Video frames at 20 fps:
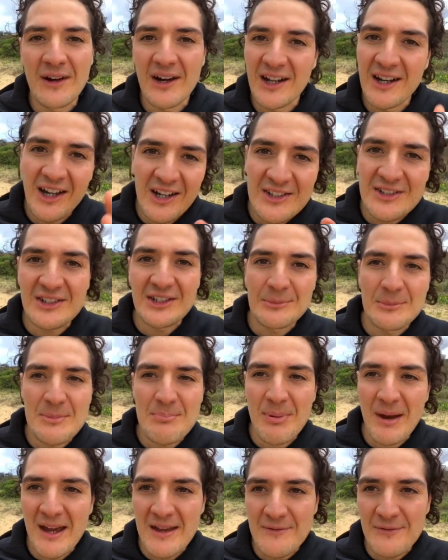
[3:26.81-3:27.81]
I know it's going to be
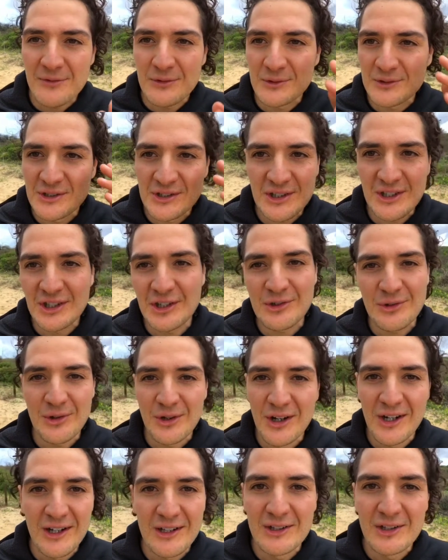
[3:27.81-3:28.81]
painful and you're going to
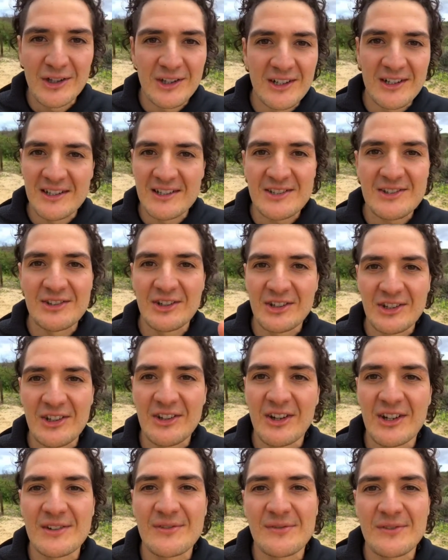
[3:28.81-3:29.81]
cry a lot and it's not a
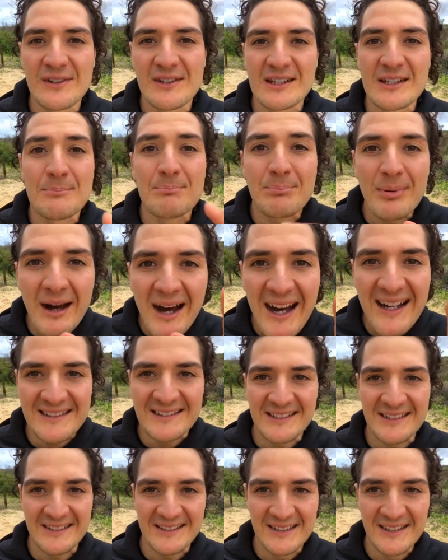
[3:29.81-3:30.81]
nice feeling,
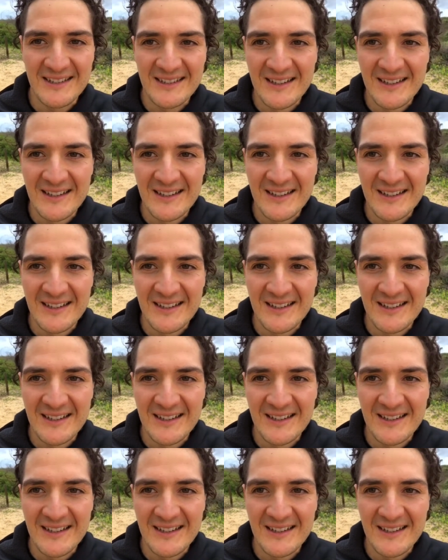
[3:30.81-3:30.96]
but